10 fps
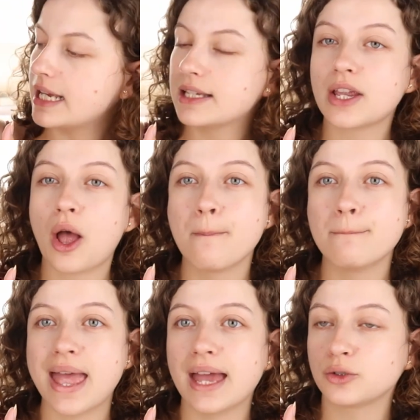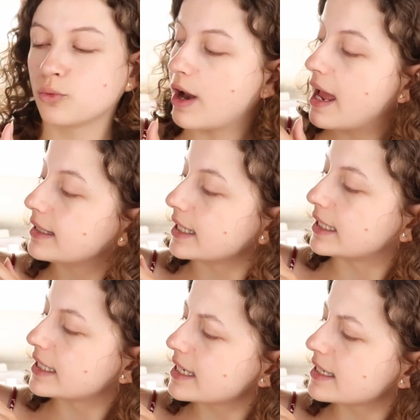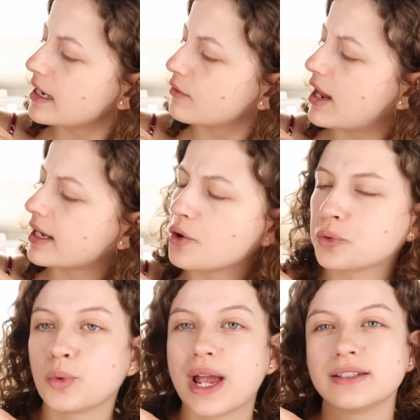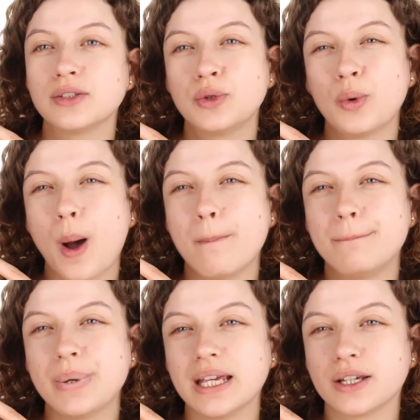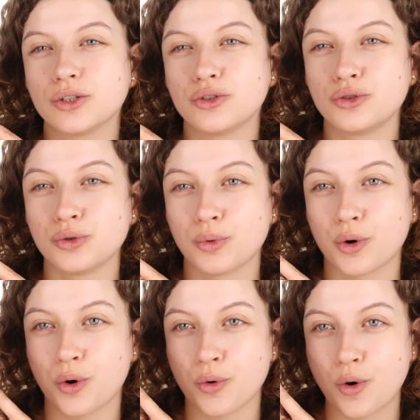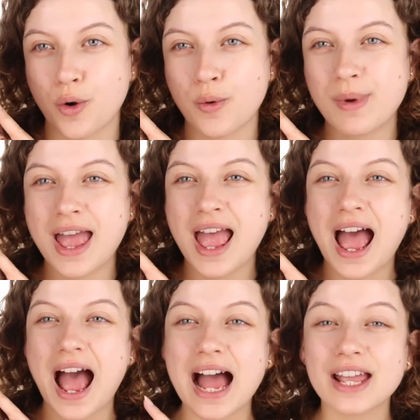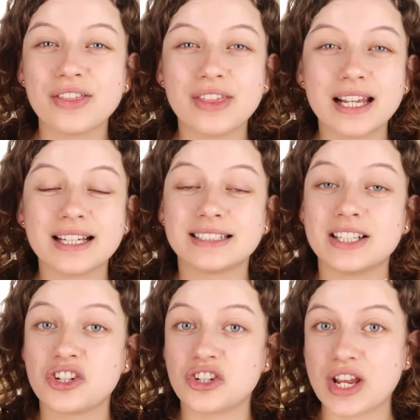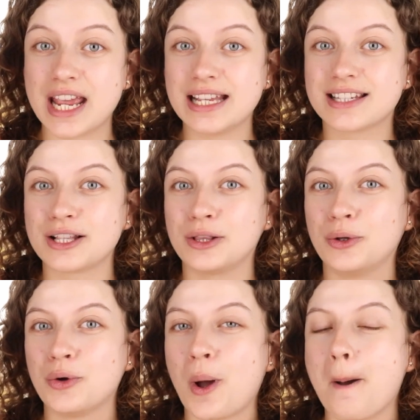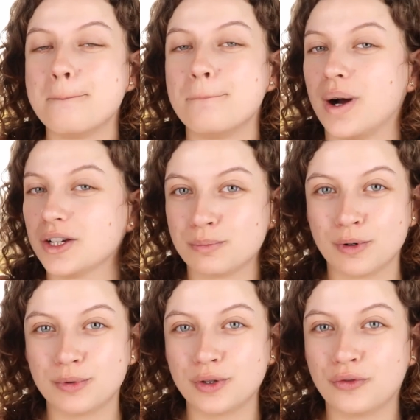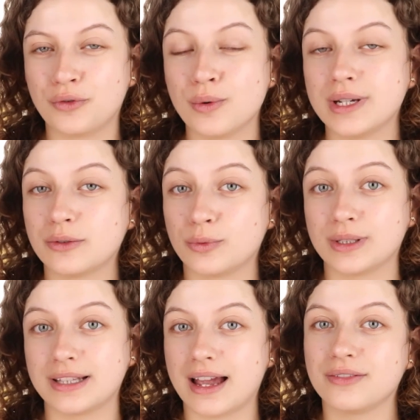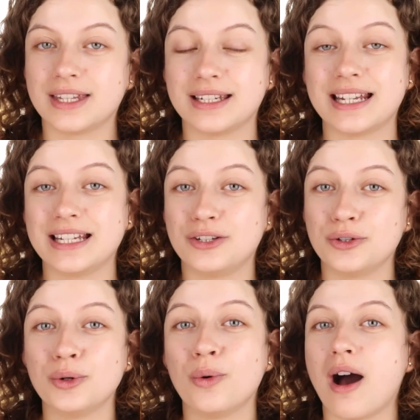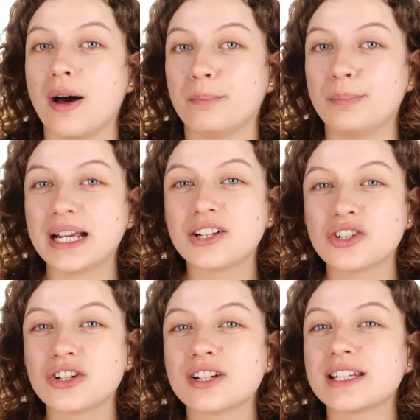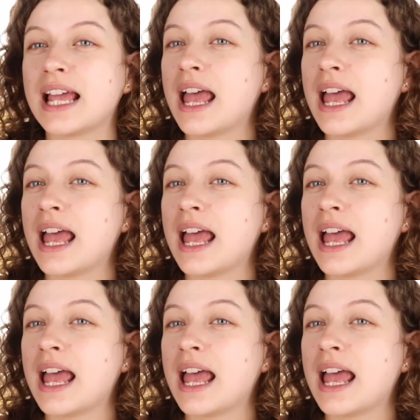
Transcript: is a matte red and this is kind of like a red to a pink duochrome. I think the shades look much more beautiful in real life than they do on pictures.